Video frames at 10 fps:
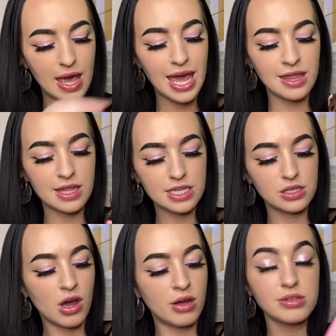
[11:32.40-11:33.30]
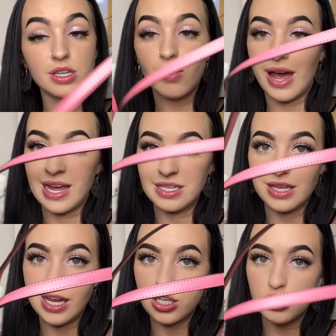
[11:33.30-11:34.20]
And this also has
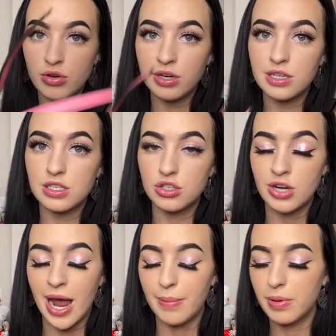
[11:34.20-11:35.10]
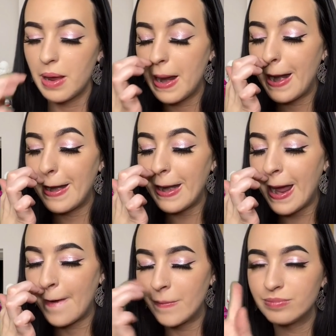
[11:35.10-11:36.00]
a shoulder strap.
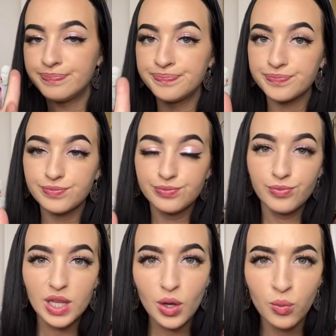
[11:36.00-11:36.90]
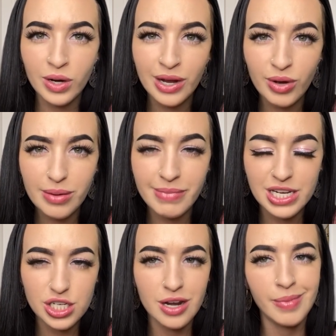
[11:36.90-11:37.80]
Now, what I want to
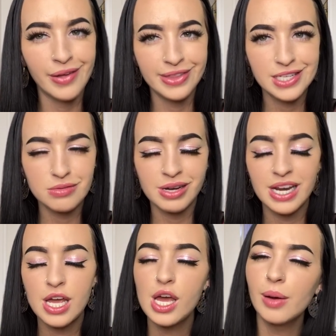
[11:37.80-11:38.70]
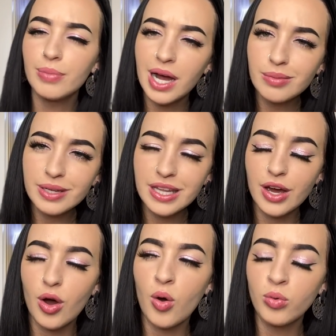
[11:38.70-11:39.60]
mention about this one, probably the
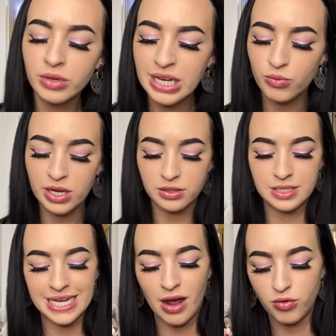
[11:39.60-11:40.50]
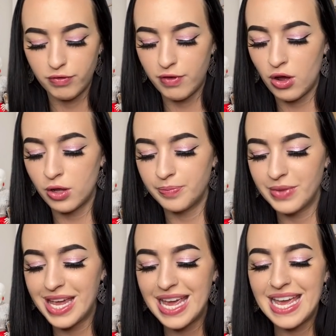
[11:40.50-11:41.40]
only real downfall,
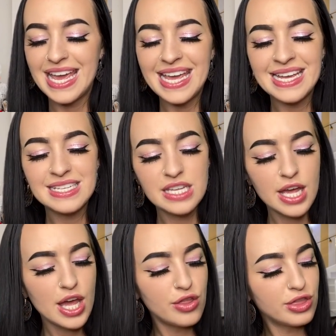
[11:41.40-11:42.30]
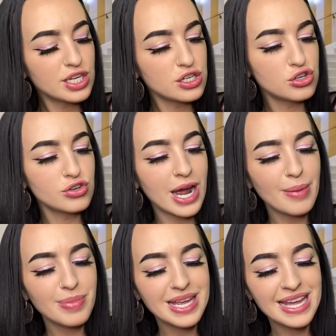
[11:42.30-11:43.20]
is the
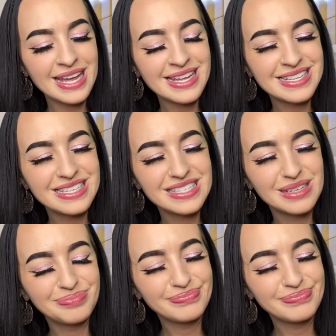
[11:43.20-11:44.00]
strap is,